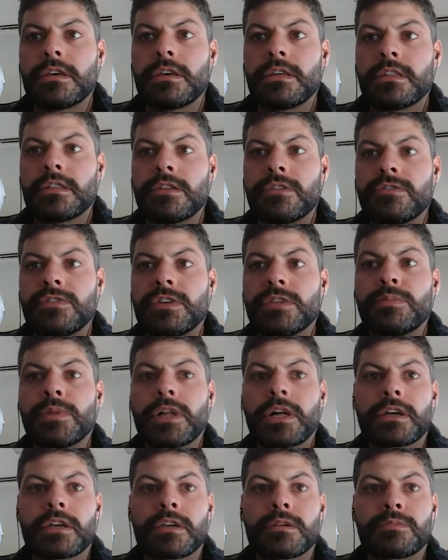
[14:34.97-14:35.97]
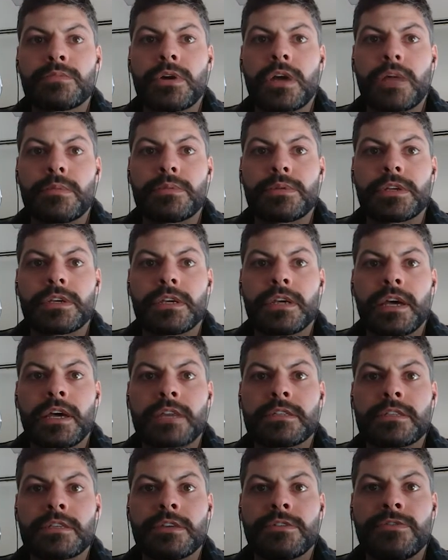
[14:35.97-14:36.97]
The V-blocking property
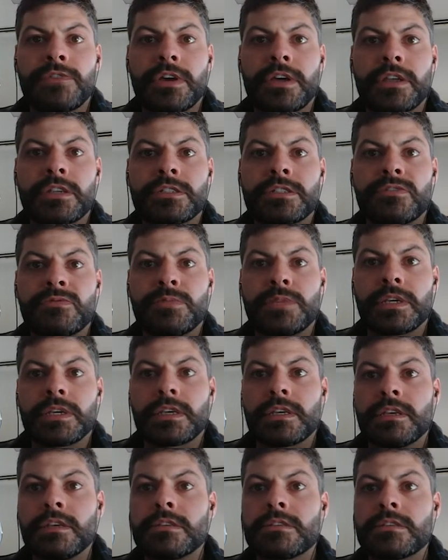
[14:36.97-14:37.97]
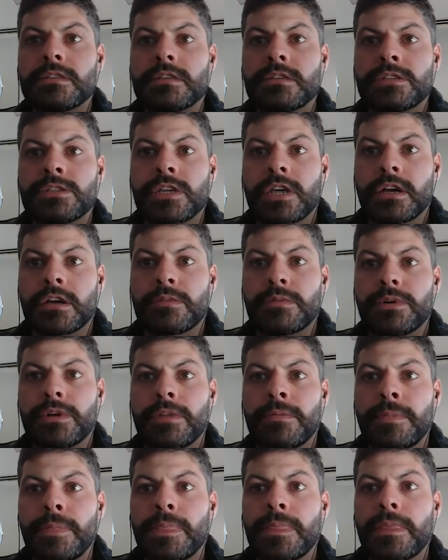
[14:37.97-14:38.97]
has the advantage of being easily checkable,
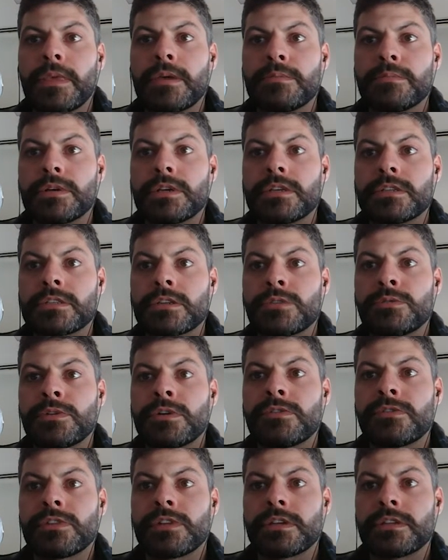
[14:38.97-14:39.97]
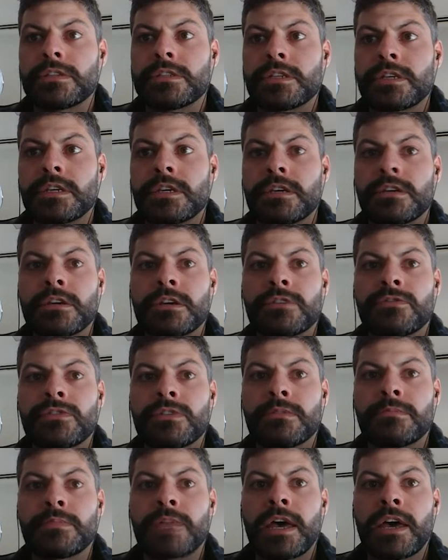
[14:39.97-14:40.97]
but is equivalent to hearing
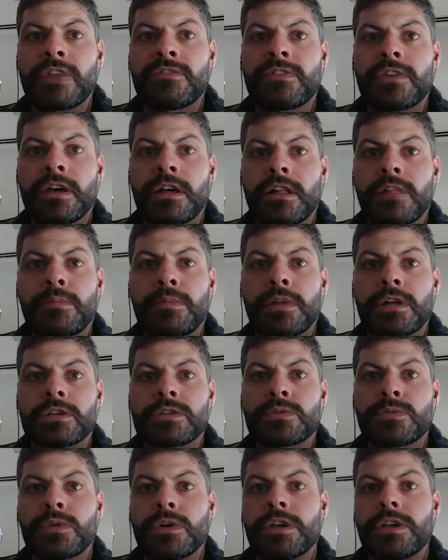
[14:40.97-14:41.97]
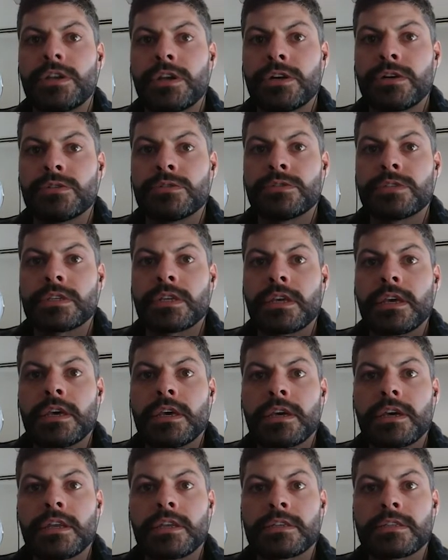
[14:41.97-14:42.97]
from FL plus 1 nodes
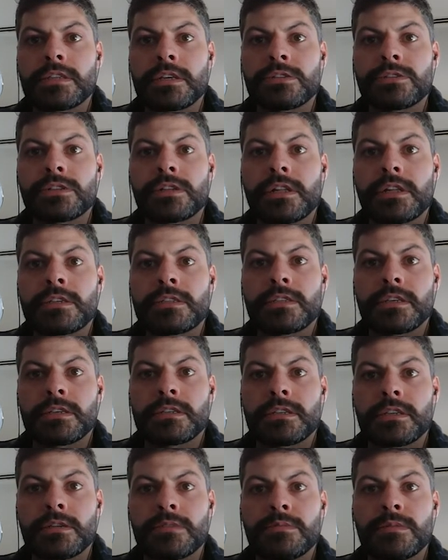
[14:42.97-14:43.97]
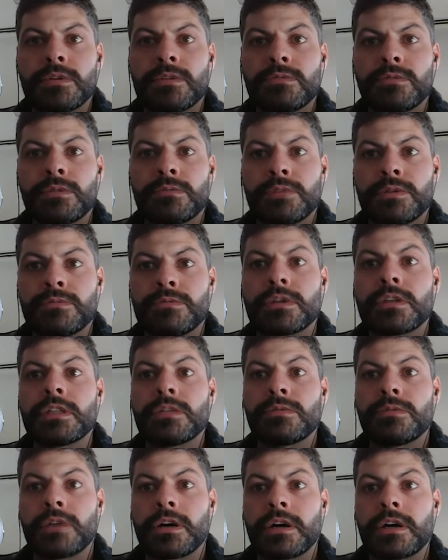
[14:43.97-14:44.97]
in a centralized system when we really
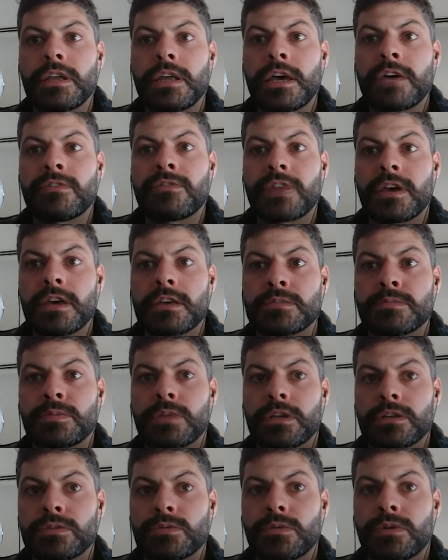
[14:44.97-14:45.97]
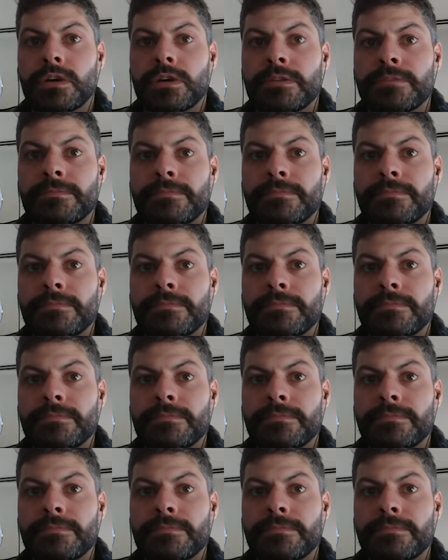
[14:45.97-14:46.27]
want Fs plus 1.